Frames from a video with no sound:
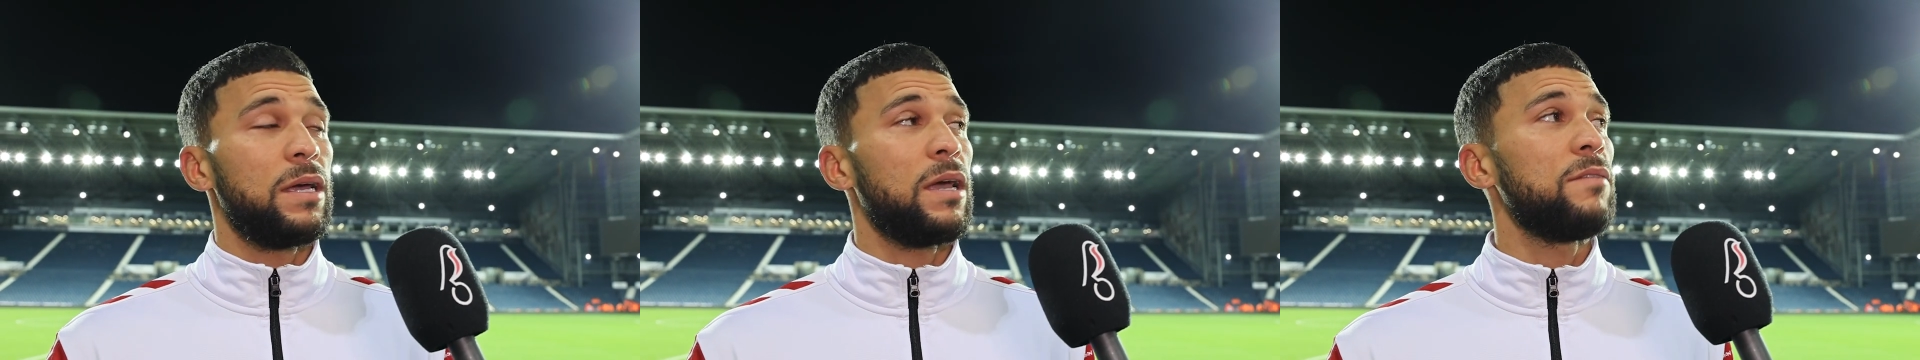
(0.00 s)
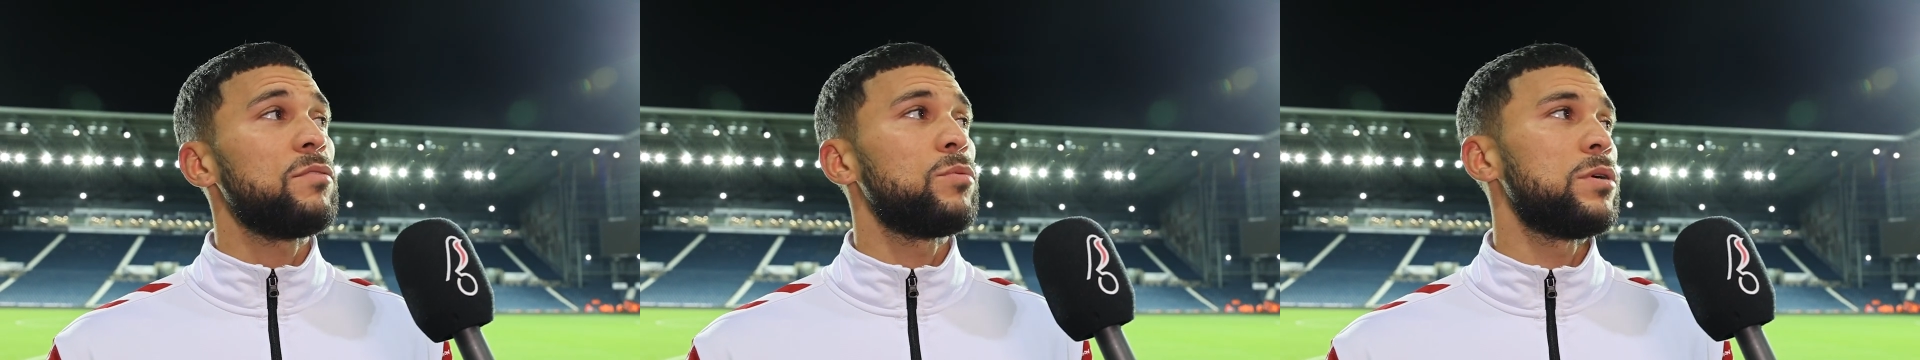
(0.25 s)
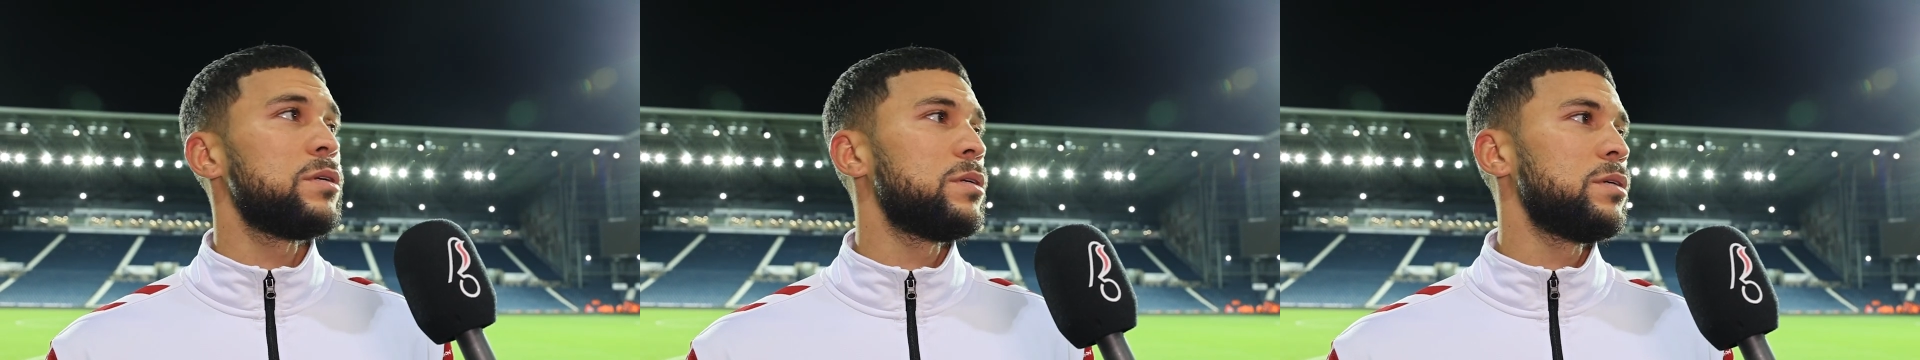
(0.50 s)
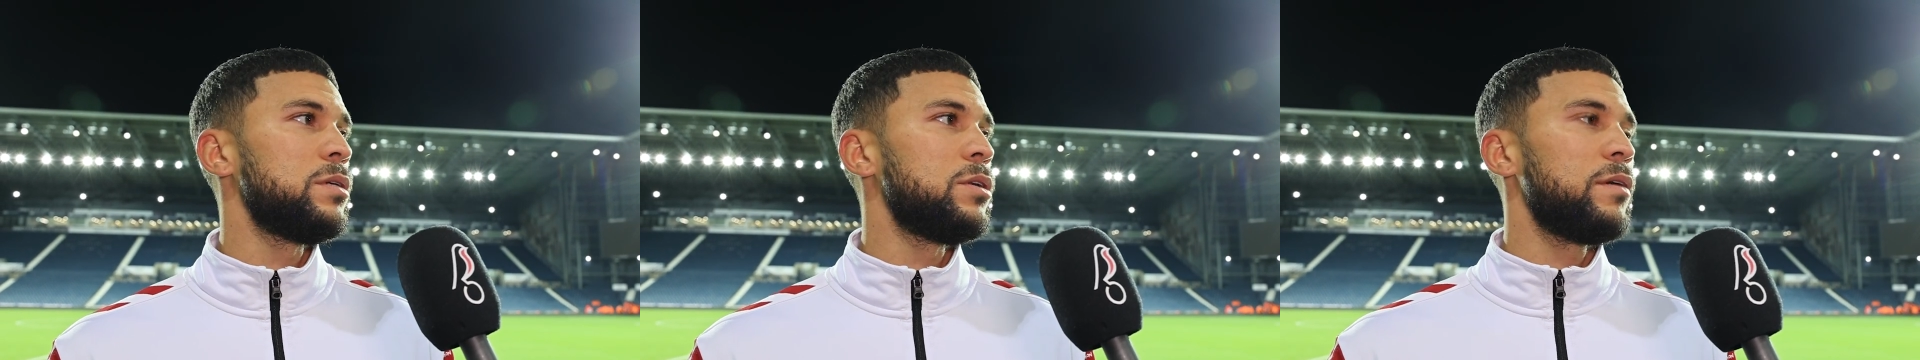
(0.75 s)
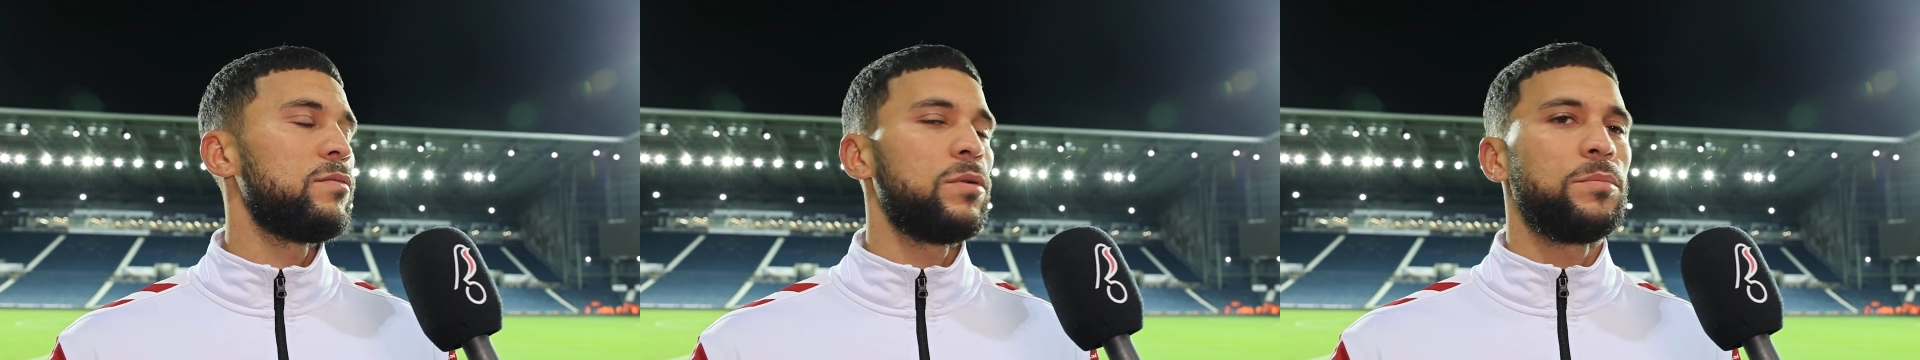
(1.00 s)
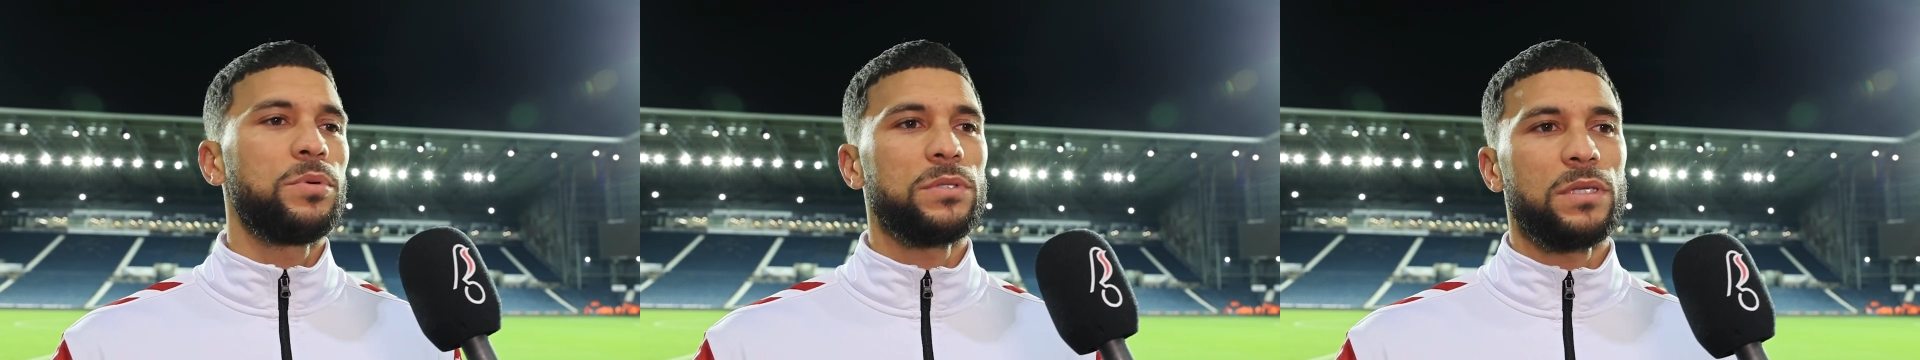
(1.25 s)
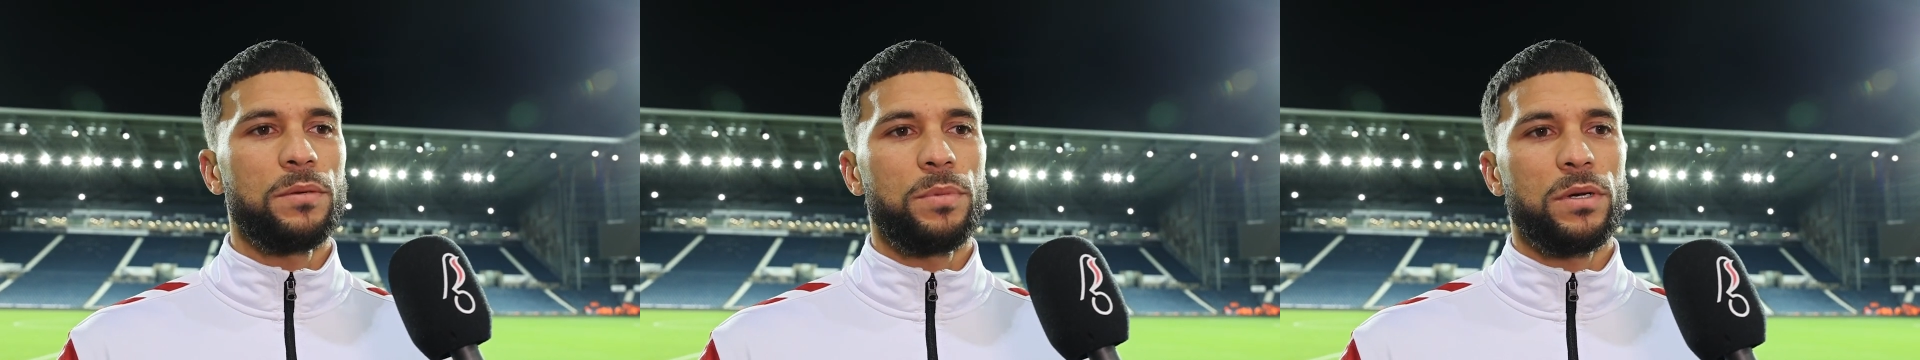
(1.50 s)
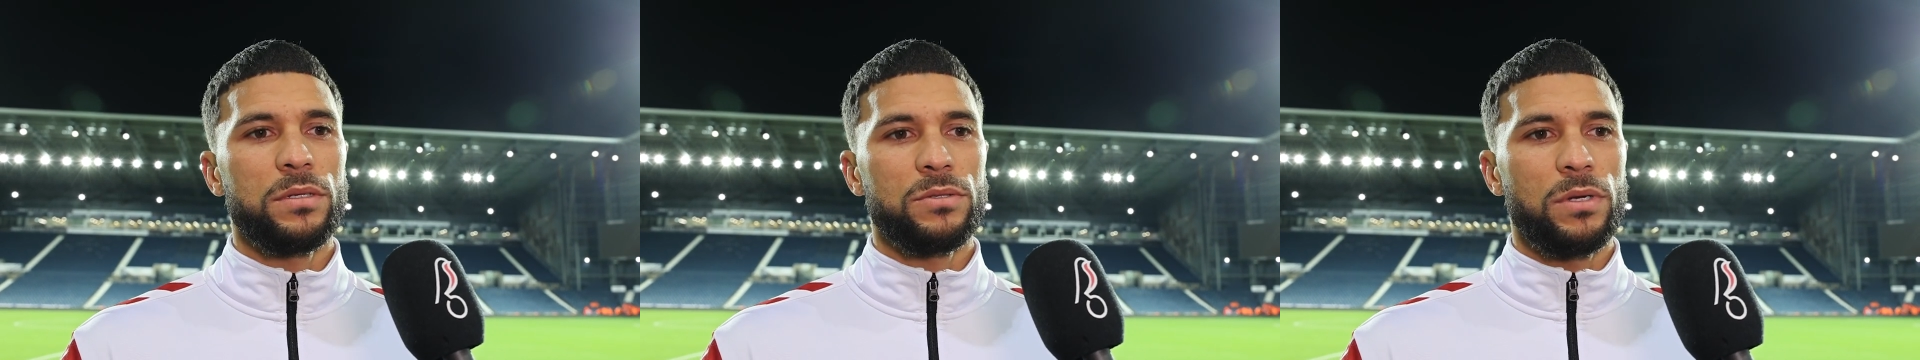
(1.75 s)
Like everyone, everyone put their
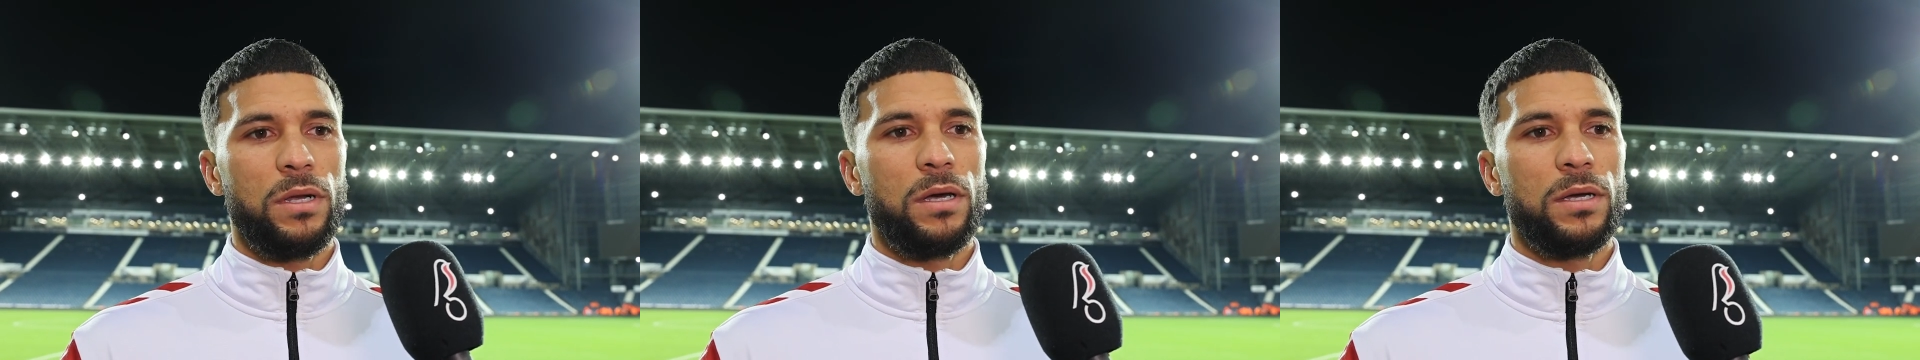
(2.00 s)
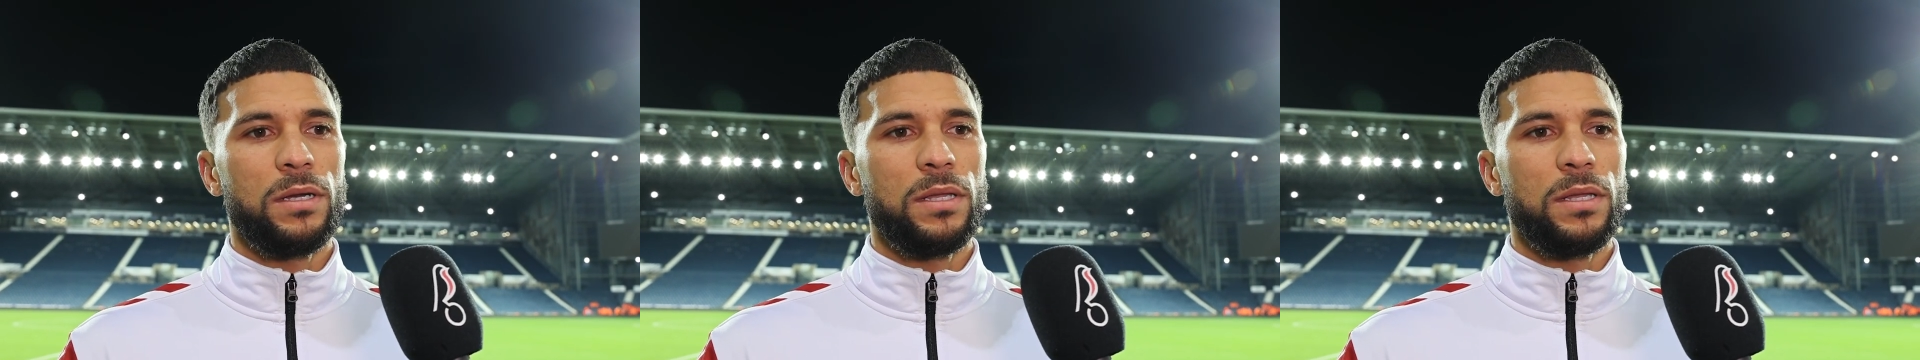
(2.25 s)
bodies on the line,